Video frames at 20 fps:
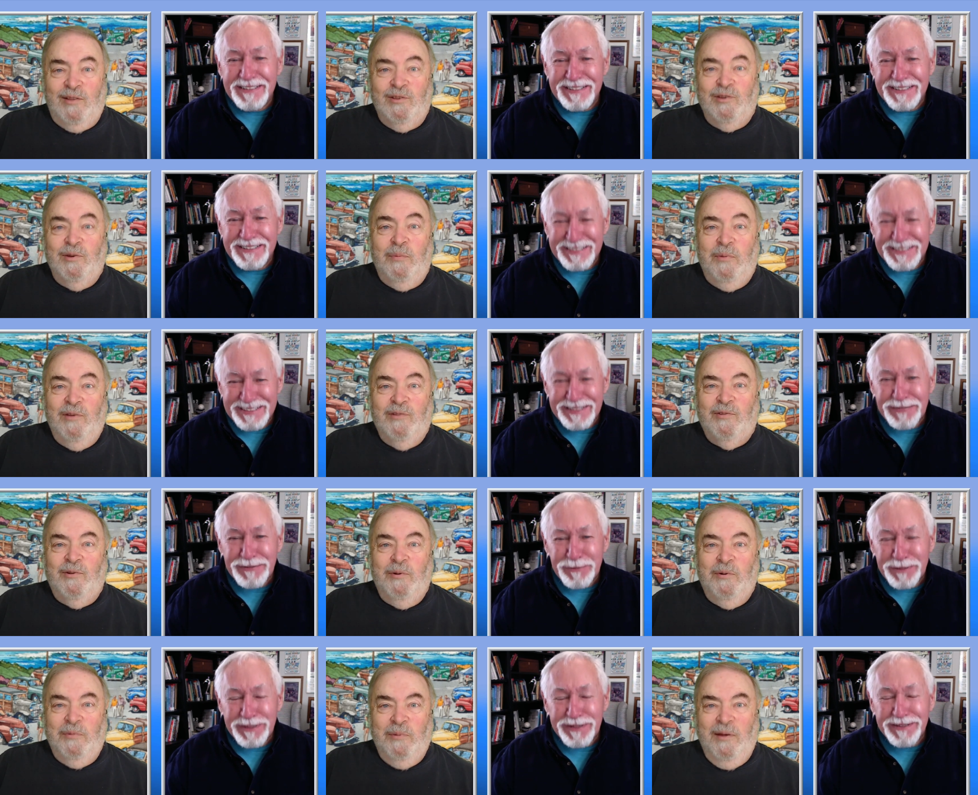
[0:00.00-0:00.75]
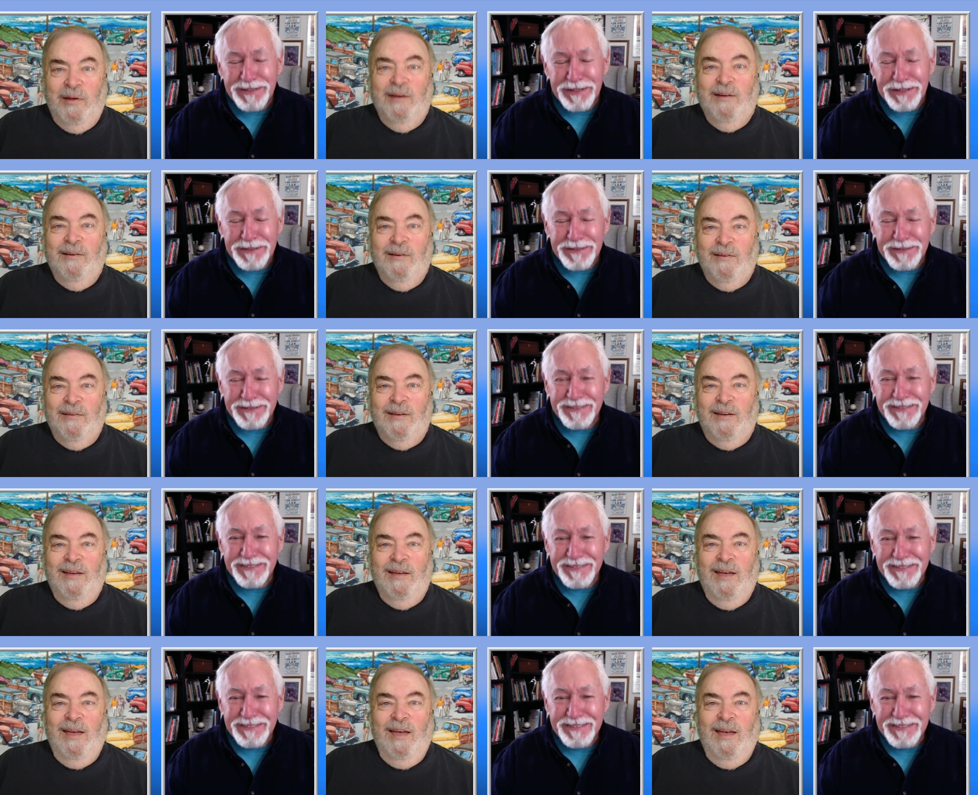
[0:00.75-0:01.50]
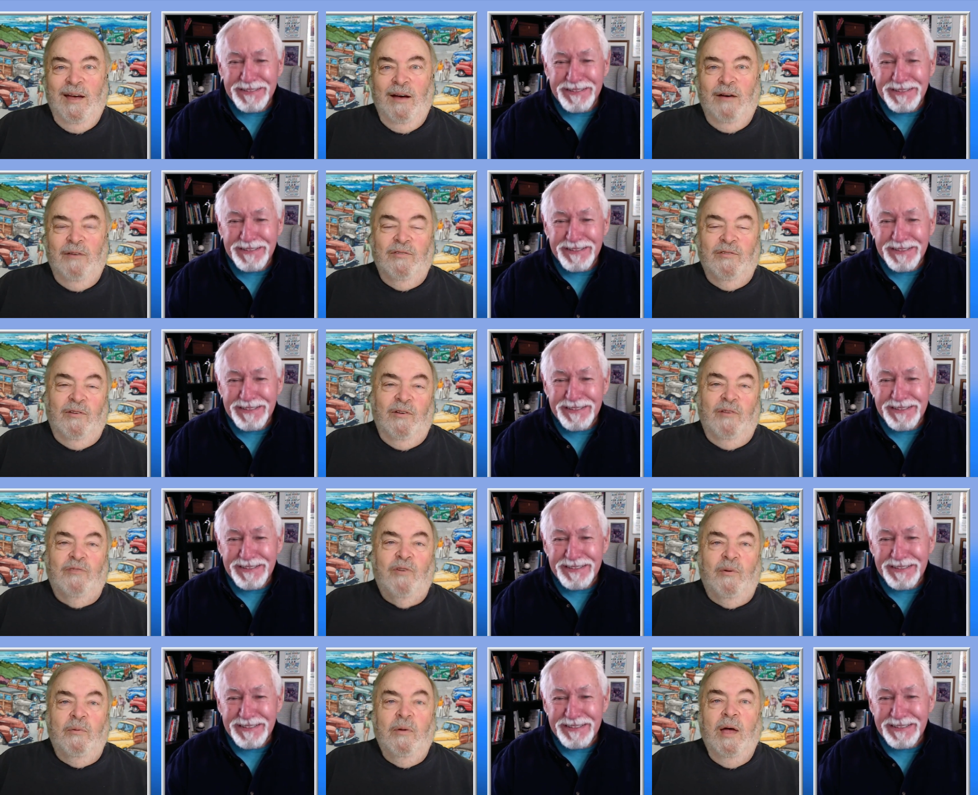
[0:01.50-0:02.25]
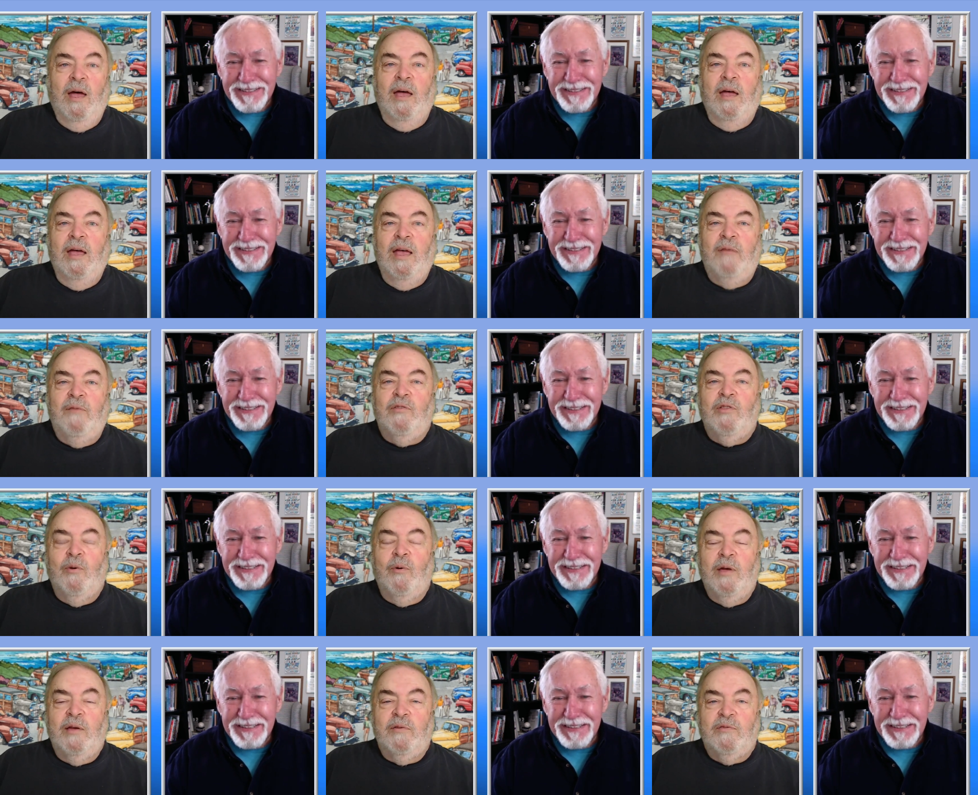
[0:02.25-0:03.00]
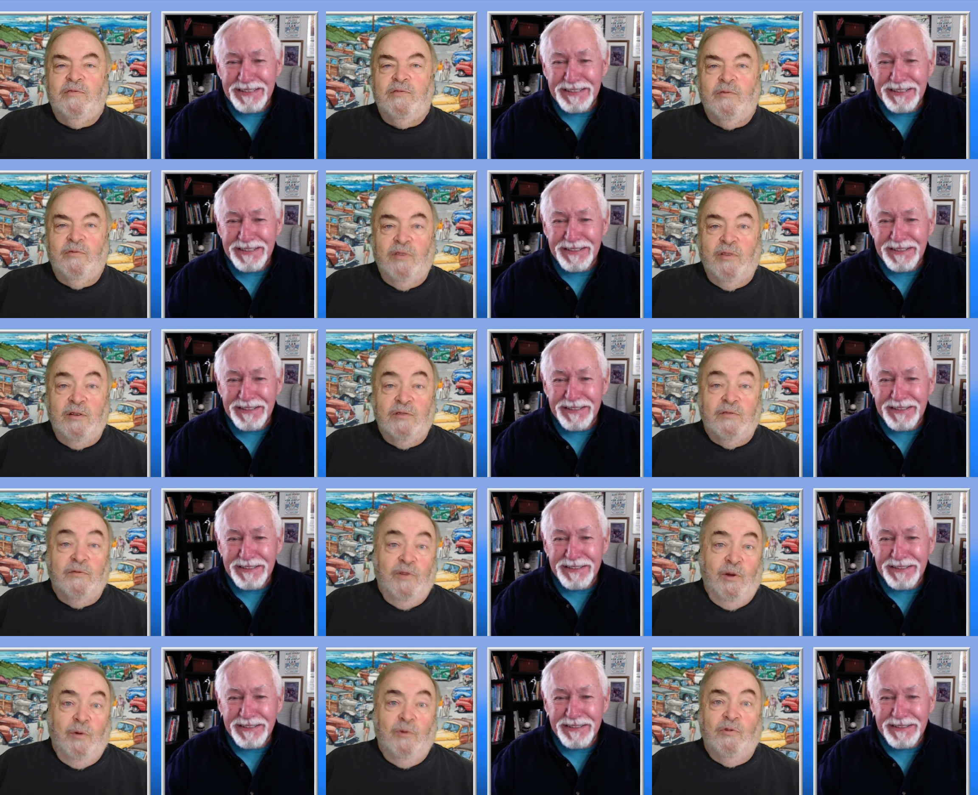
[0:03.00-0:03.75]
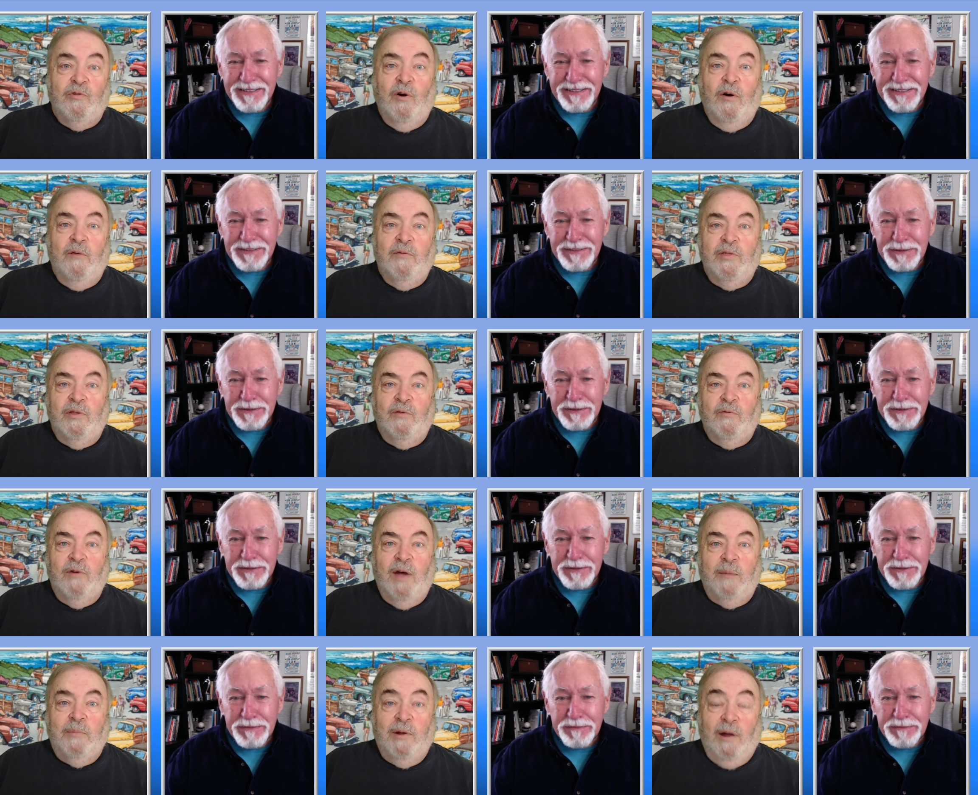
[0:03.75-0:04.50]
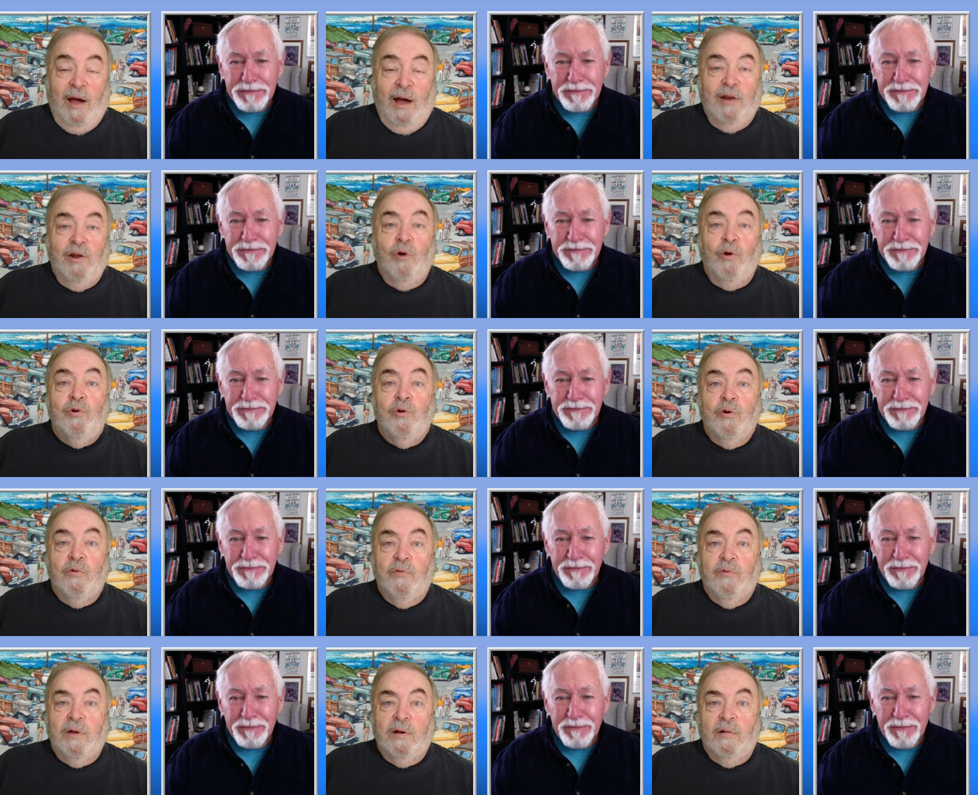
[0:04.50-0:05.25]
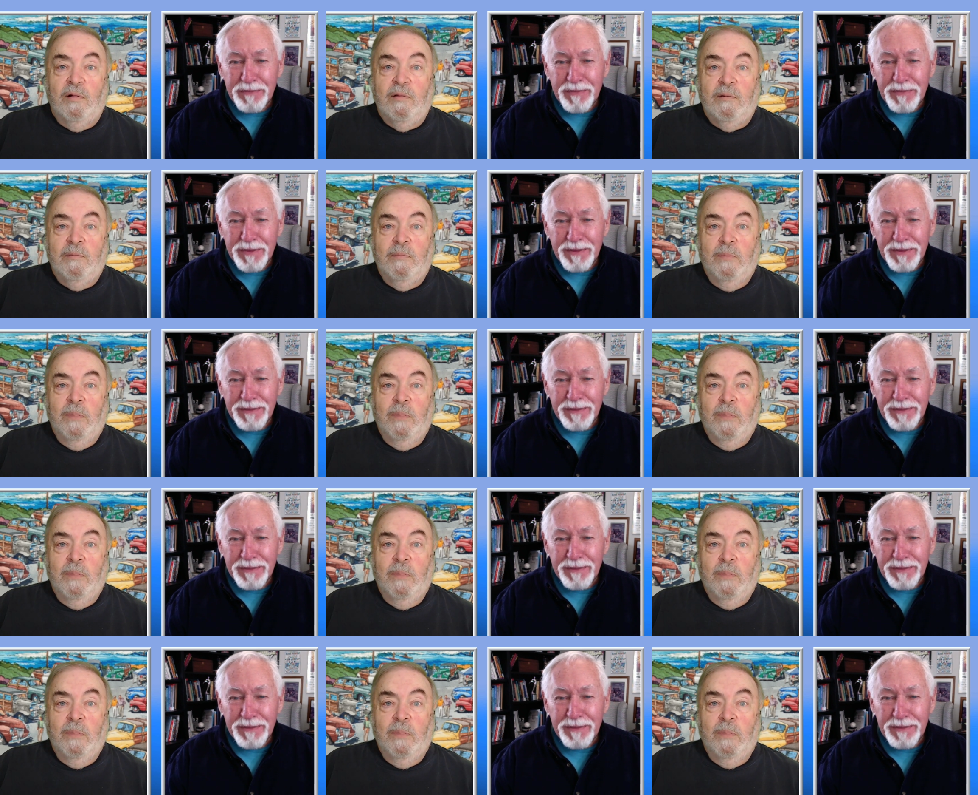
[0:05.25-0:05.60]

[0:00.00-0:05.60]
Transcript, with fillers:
Speaker 1: Jimmy Stewart? That's right, yeah. Okay. So, even though he still thinks of you as Harvey the Rabbit, I know you're real.